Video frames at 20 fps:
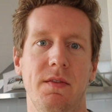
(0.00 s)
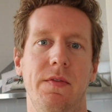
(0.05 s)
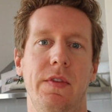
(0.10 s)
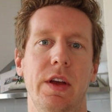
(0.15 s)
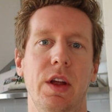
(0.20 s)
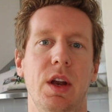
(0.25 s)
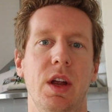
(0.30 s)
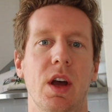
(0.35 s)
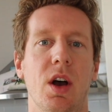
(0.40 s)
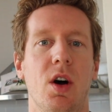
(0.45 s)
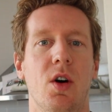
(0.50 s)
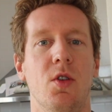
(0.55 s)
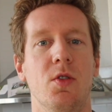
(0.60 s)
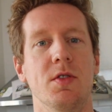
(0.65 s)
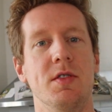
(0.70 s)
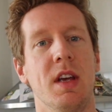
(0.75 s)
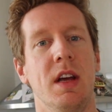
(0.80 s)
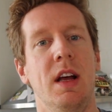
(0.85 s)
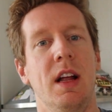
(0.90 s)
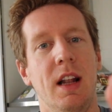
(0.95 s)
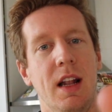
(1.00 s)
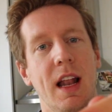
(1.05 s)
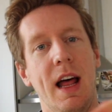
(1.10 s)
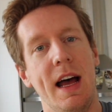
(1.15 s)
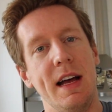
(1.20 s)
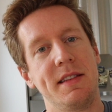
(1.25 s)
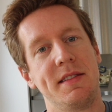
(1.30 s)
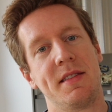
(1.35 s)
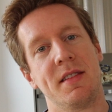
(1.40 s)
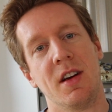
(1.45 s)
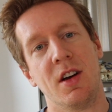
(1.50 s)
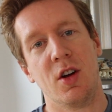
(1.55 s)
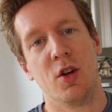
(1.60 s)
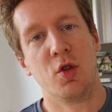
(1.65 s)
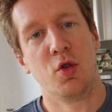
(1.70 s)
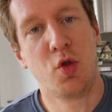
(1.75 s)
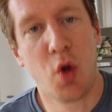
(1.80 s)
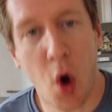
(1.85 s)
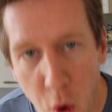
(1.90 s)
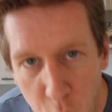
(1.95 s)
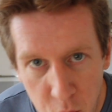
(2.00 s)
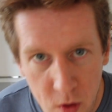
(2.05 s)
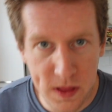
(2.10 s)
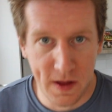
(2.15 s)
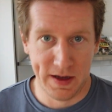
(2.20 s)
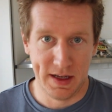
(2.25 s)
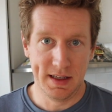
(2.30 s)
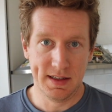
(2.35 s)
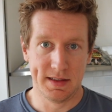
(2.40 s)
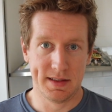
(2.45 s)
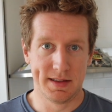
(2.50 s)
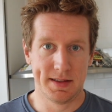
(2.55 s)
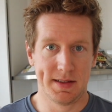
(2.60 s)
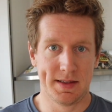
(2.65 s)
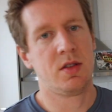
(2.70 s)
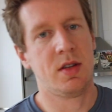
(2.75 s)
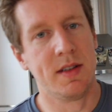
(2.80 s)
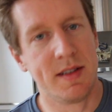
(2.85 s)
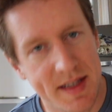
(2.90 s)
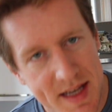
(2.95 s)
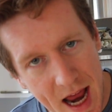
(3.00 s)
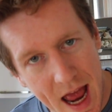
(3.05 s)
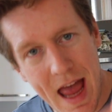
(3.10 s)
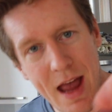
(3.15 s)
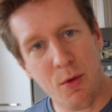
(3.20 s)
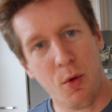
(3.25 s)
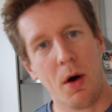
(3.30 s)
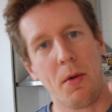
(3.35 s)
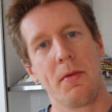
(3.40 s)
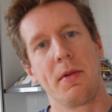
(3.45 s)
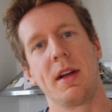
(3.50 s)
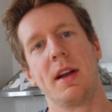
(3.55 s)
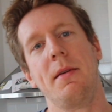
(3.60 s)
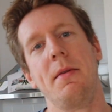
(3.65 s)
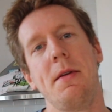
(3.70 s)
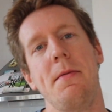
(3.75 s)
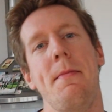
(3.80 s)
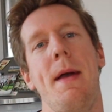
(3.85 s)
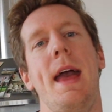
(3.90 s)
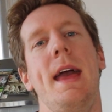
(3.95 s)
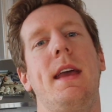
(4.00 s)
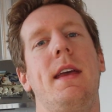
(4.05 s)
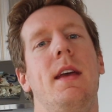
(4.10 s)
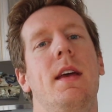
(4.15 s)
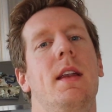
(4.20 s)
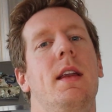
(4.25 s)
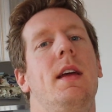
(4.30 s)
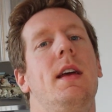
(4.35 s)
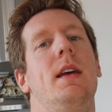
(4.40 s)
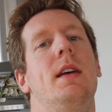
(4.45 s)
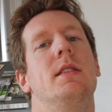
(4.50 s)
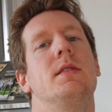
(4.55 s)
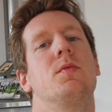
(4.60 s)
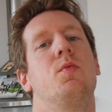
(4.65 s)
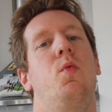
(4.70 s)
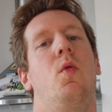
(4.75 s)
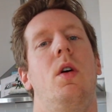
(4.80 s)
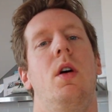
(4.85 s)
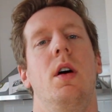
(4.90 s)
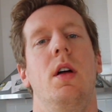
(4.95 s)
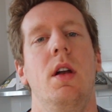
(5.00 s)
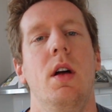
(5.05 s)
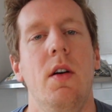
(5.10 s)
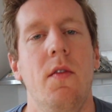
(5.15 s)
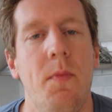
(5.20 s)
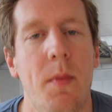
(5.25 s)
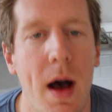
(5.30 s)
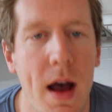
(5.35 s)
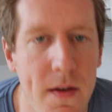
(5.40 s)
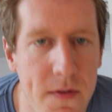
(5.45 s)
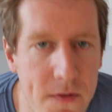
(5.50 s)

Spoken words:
videos. Let's do this. Today, what we're gonna be making is one of my